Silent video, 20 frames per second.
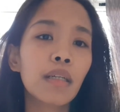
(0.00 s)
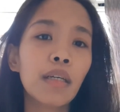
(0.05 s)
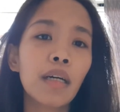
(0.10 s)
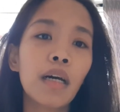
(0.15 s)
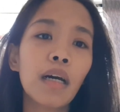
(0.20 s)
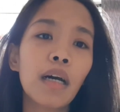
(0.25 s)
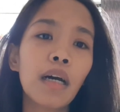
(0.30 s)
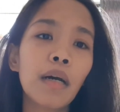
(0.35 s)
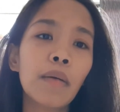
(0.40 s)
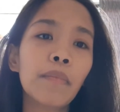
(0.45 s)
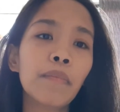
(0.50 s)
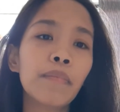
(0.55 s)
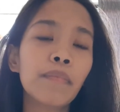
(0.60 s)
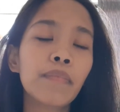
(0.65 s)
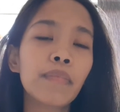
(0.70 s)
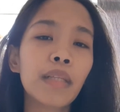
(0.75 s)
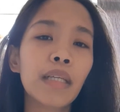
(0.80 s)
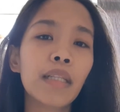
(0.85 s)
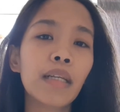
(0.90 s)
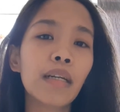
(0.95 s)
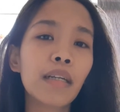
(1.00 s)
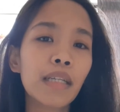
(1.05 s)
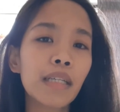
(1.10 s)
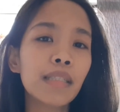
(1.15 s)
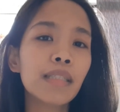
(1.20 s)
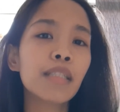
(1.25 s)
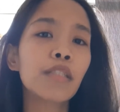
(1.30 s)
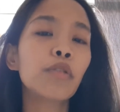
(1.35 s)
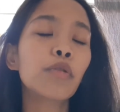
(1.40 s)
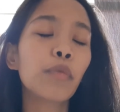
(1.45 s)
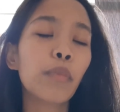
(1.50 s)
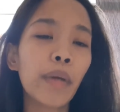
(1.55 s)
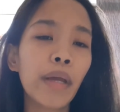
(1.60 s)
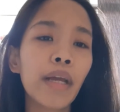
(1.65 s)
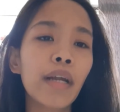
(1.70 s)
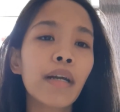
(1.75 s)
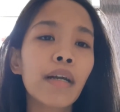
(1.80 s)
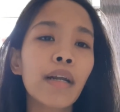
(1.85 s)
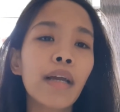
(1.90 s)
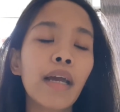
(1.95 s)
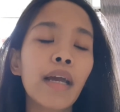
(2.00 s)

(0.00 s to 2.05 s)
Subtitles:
that are easy to wear,